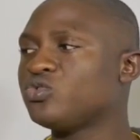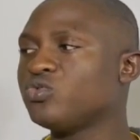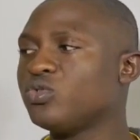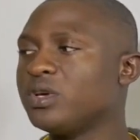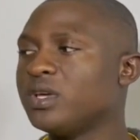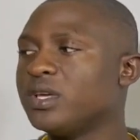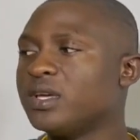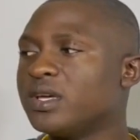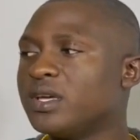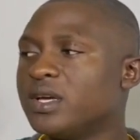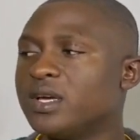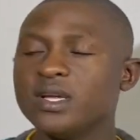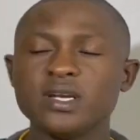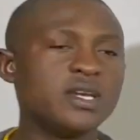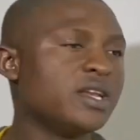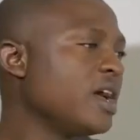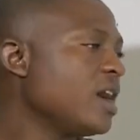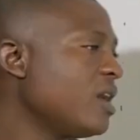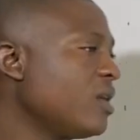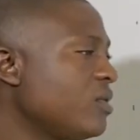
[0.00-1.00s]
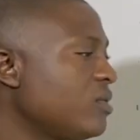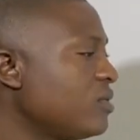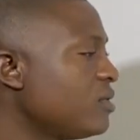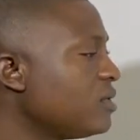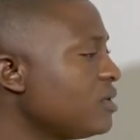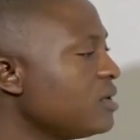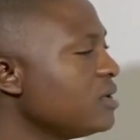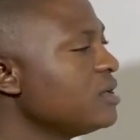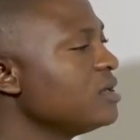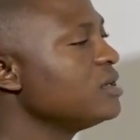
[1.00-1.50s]
2a.
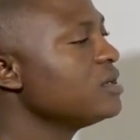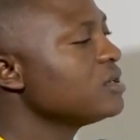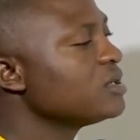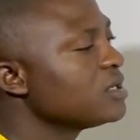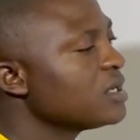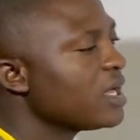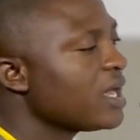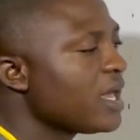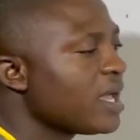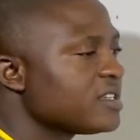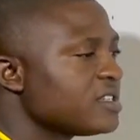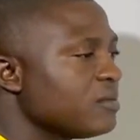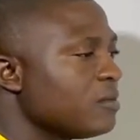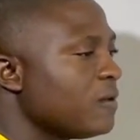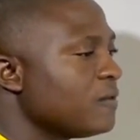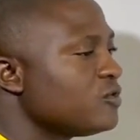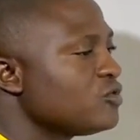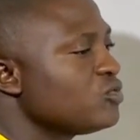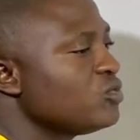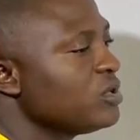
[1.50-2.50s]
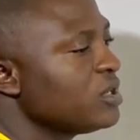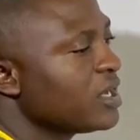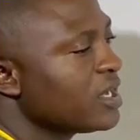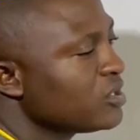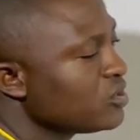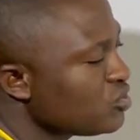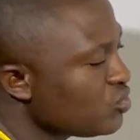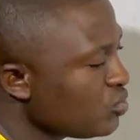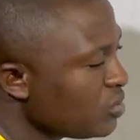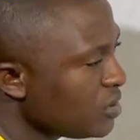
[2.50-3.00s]
Now, LCM of 2a
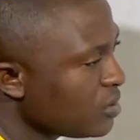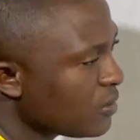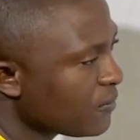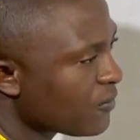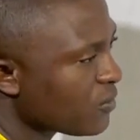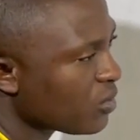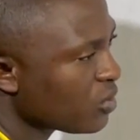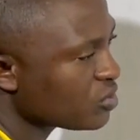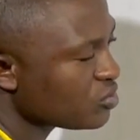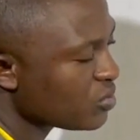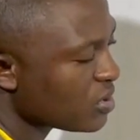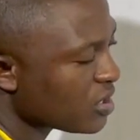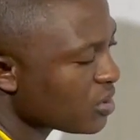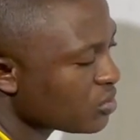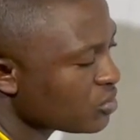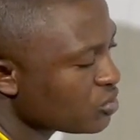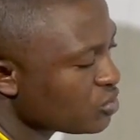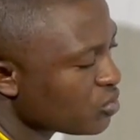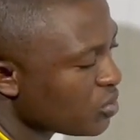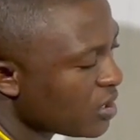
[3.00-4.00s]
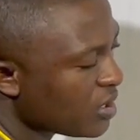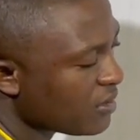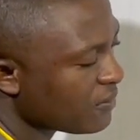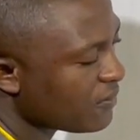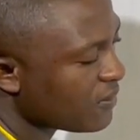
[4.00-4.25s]
and 2a, of course, we are going to have